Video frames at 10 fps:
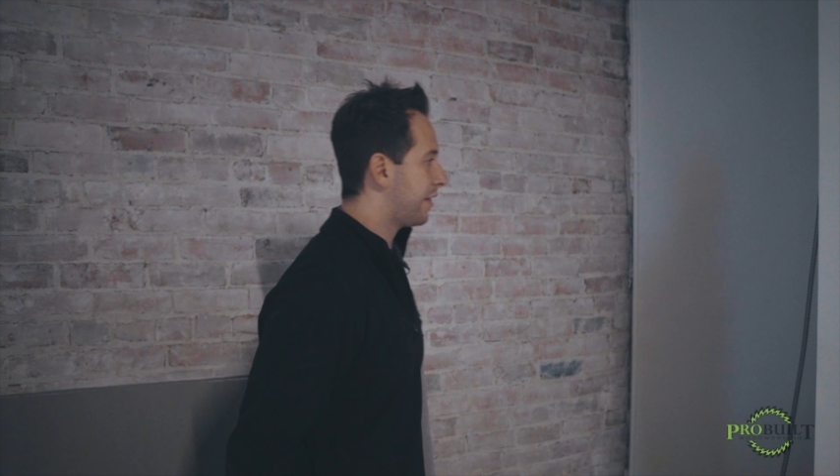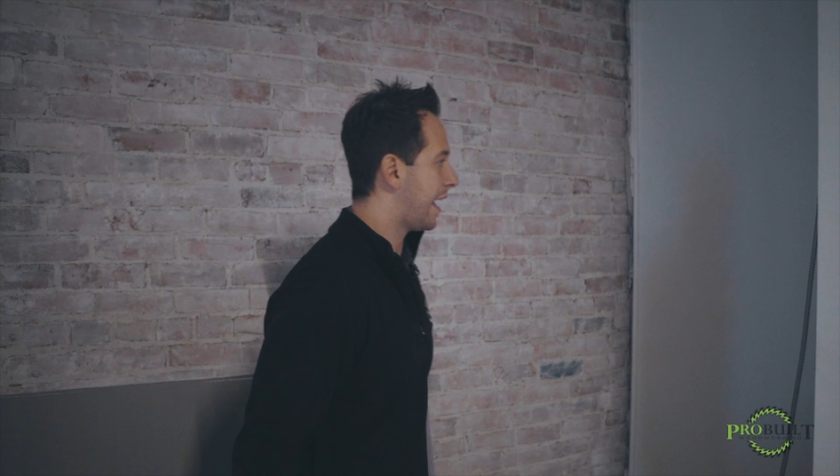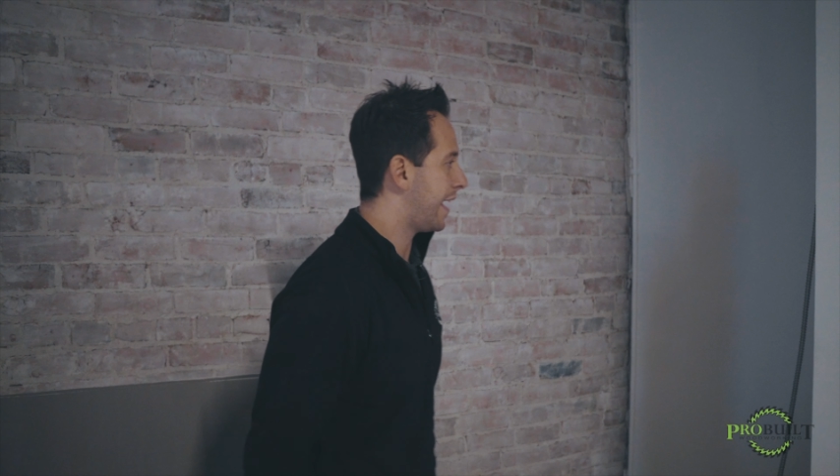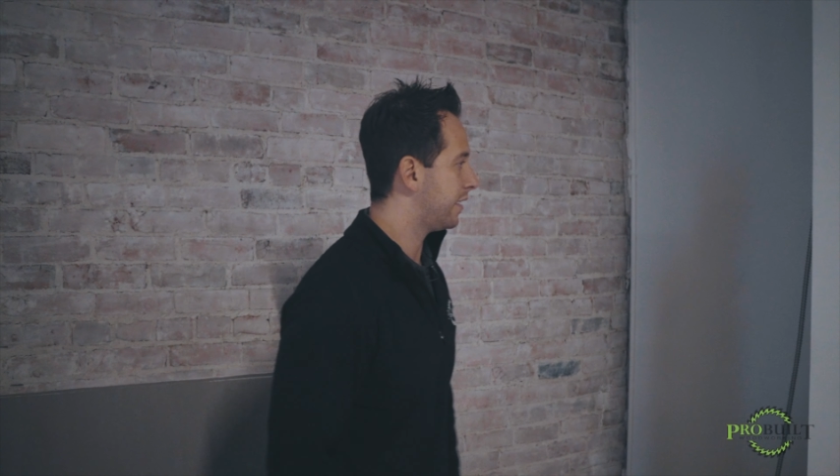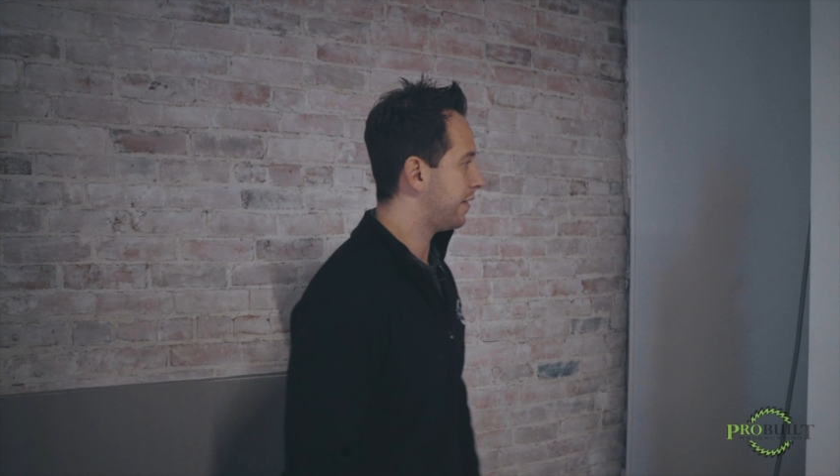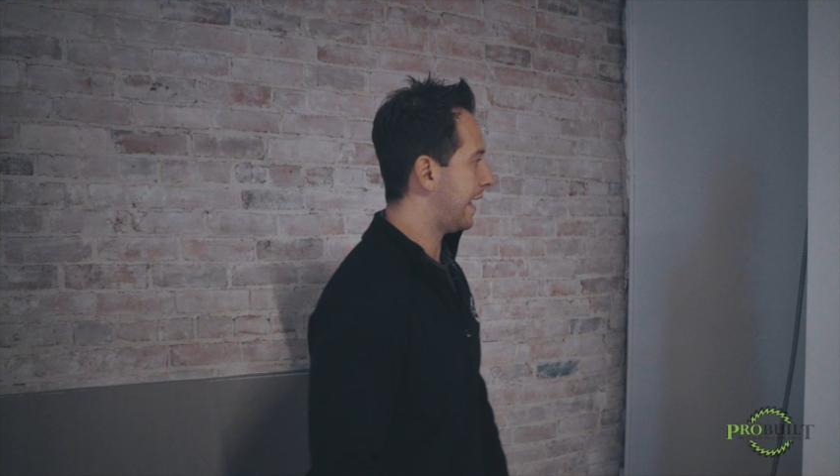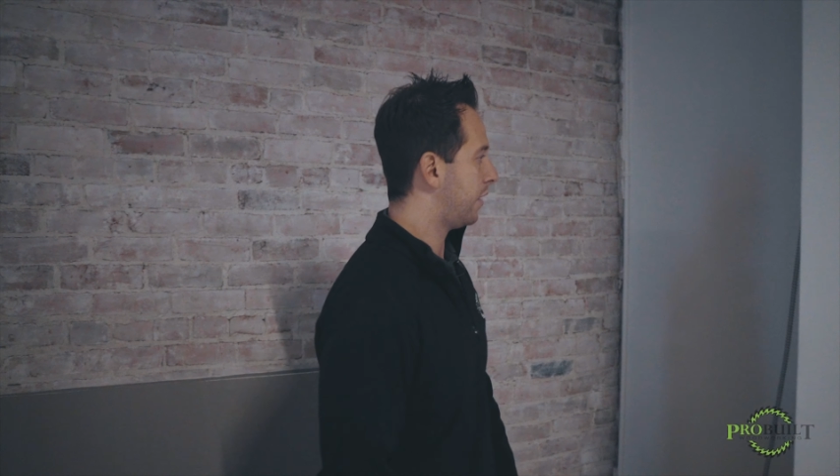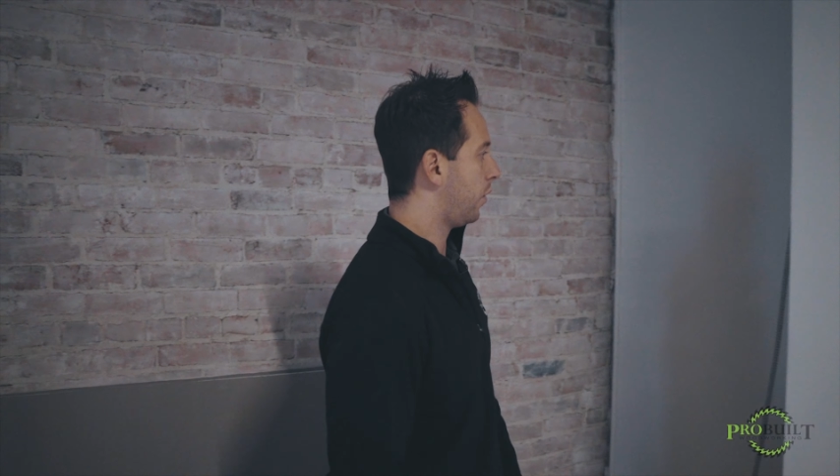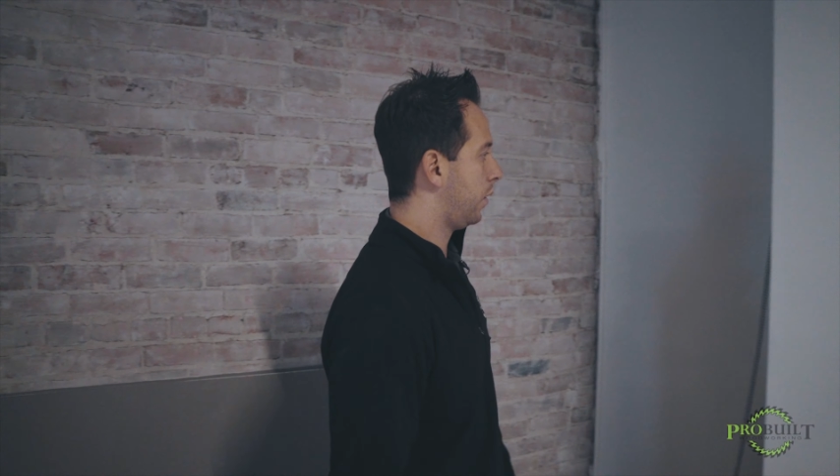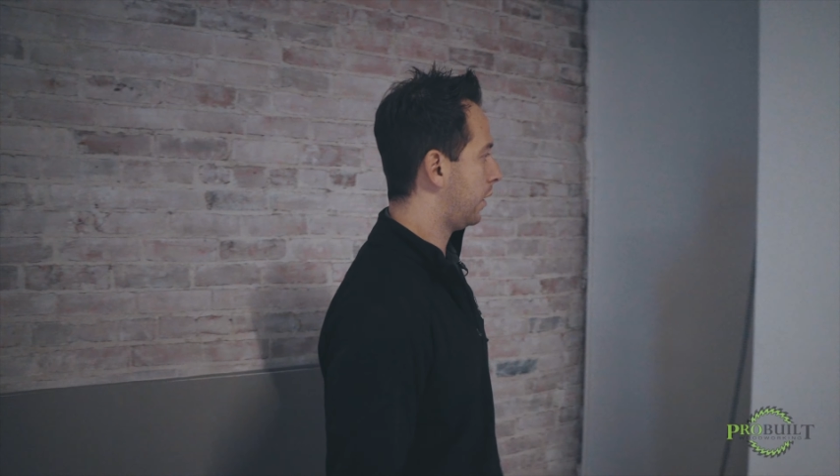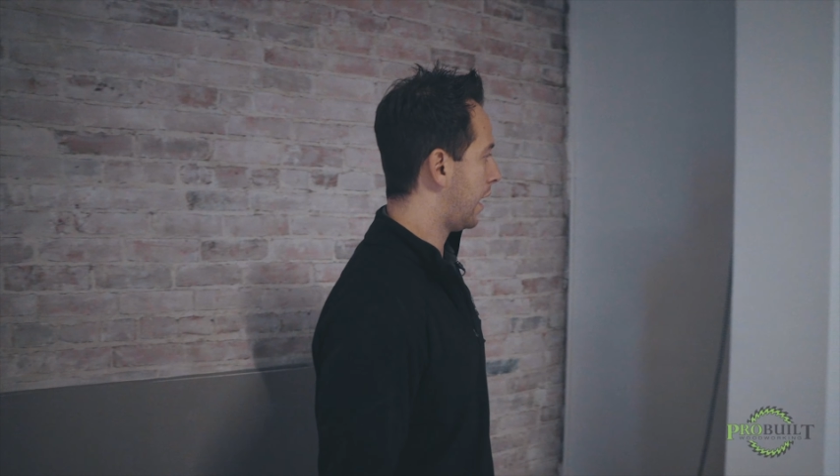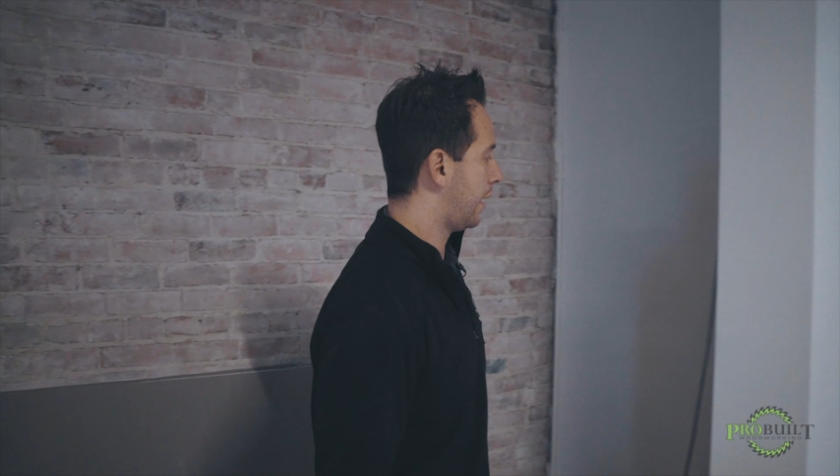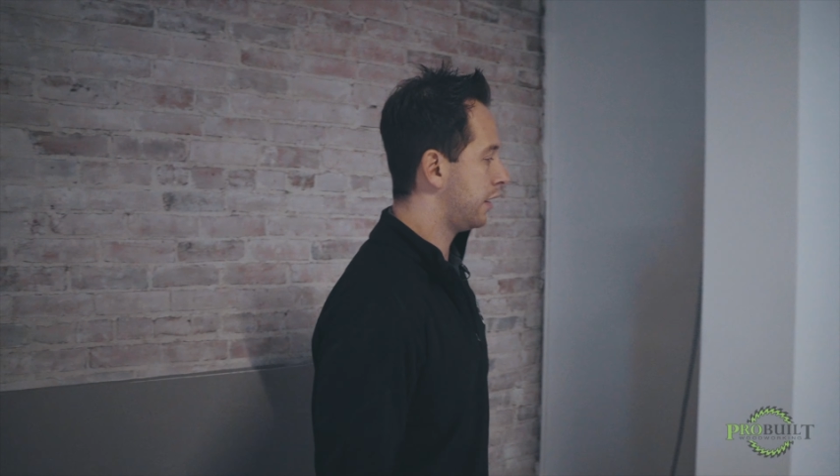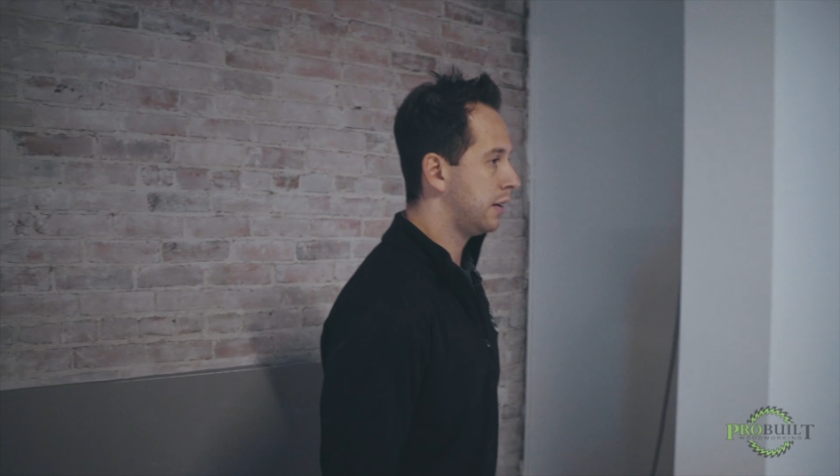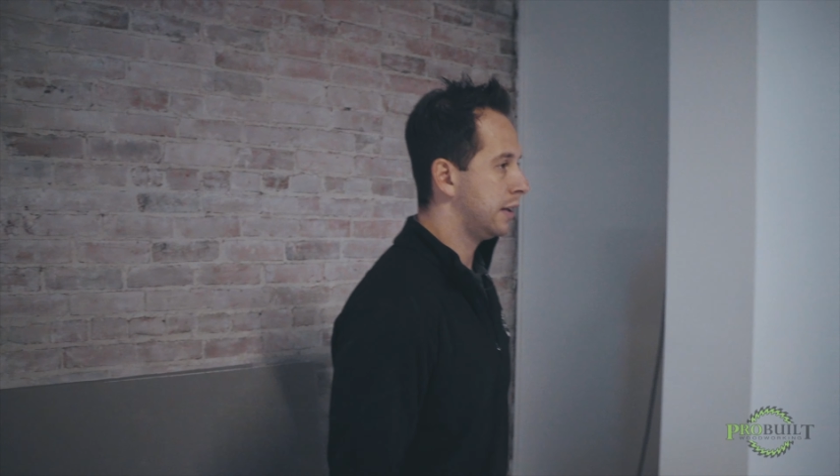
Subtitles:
that whole